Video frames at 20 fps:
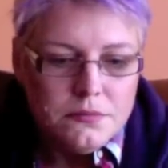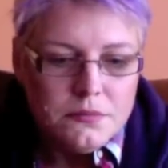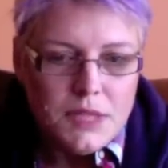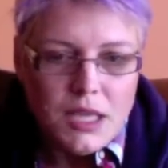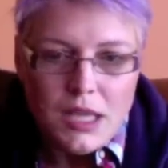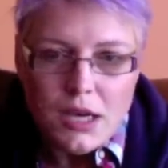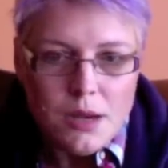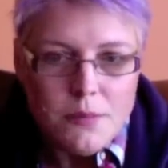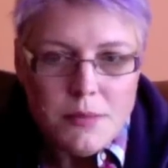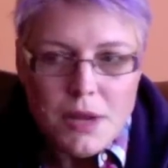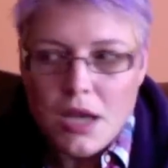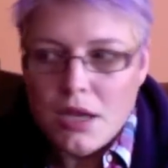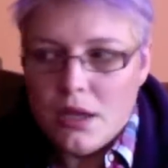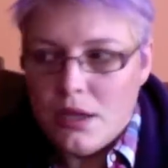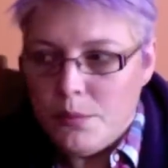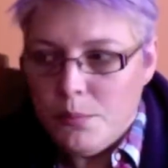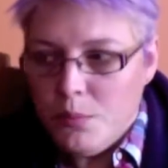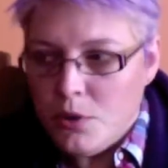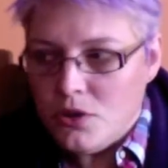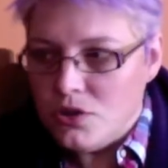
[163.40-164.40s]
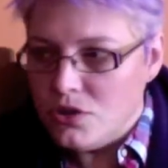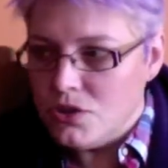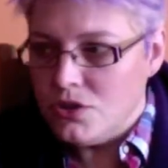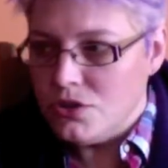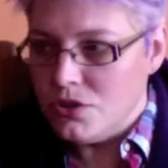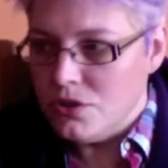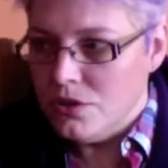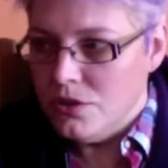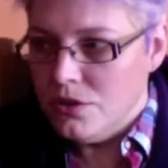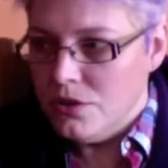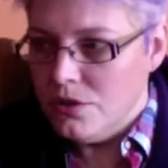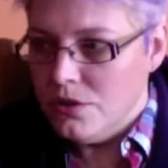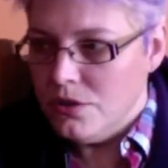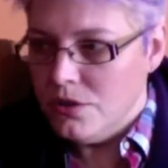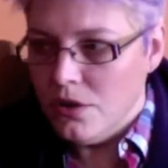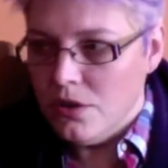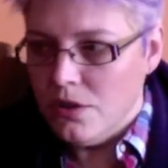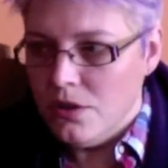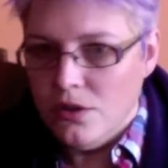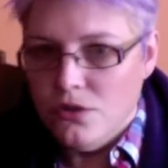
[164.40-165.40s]
And I'm not going to push
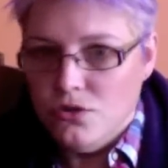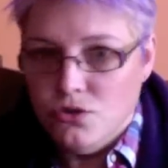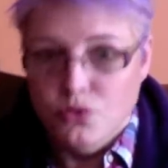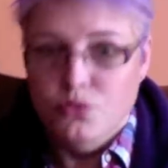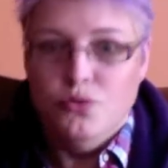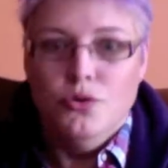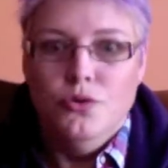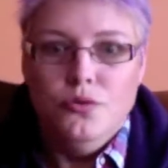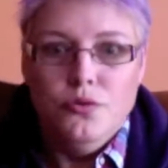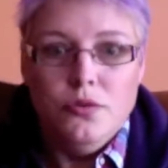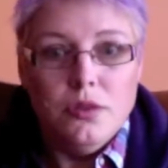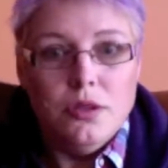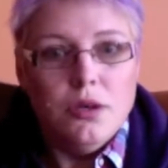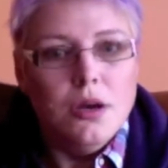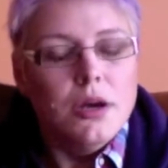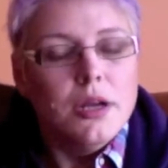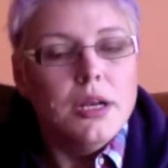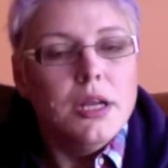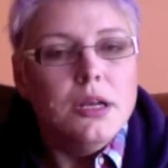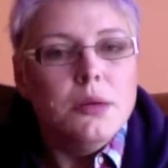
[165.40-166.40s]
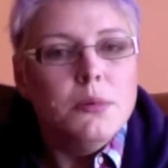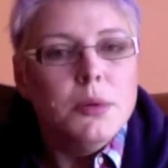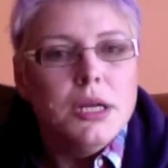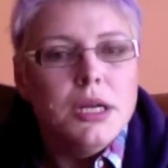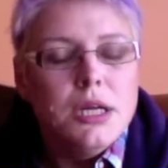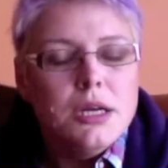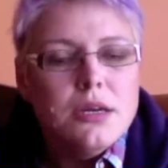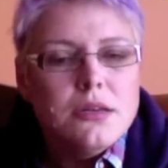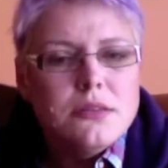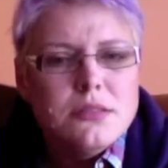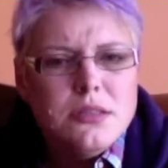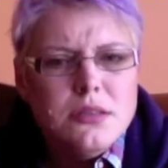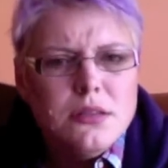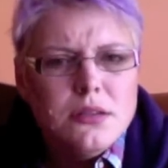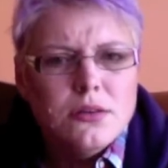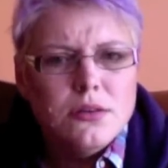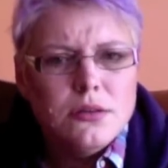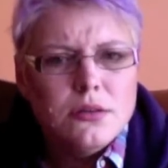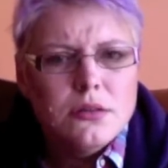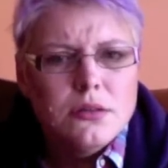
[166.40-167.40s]
truth on anybody else
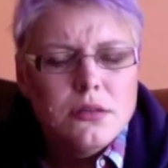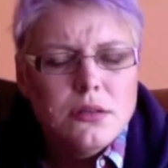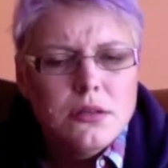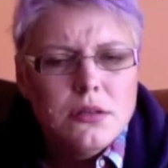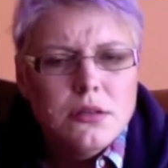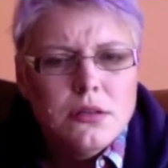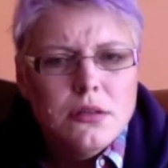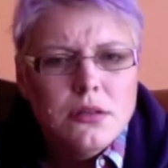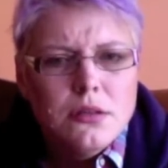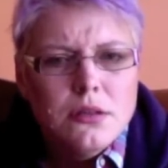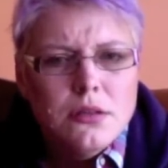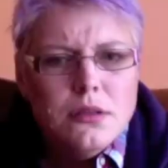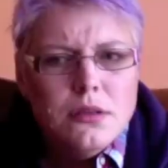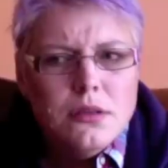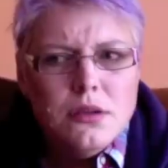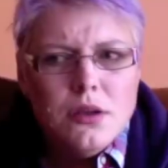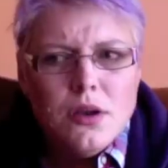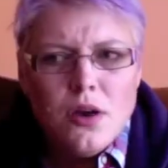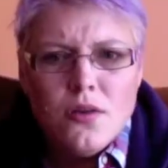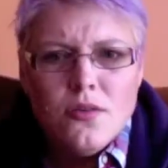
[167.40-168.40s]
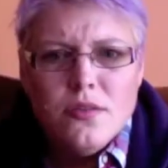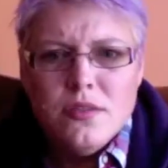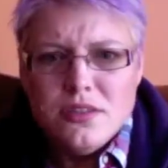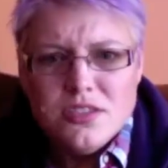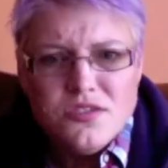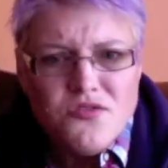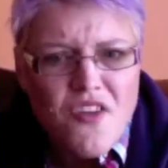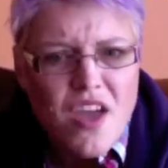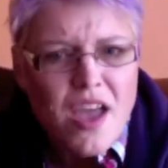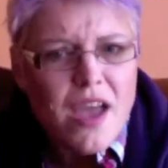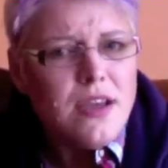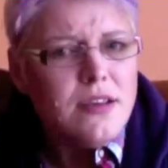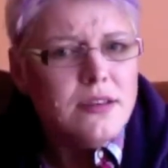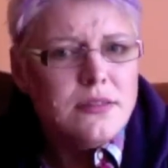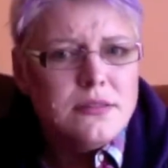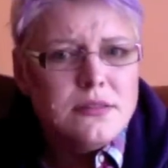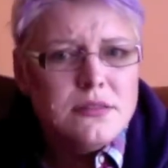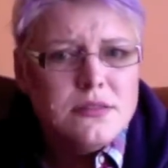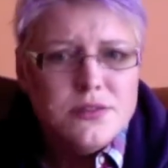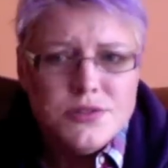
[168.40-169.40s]
either. There's
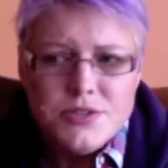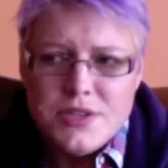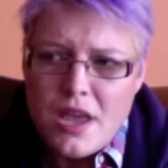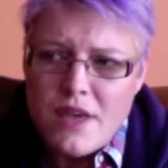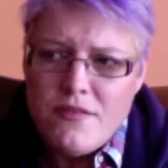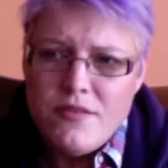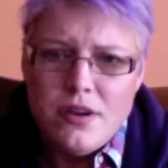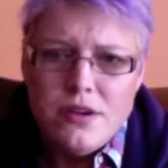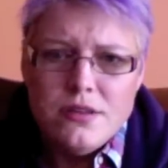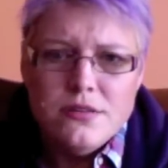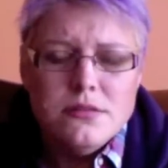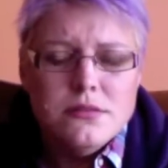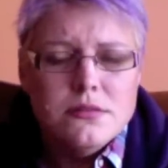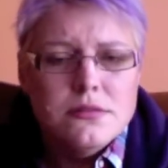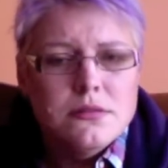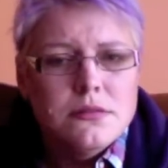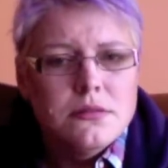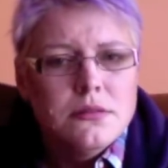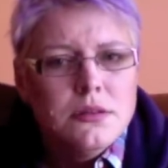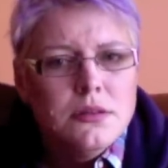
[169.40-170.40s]
facts, there's evidence,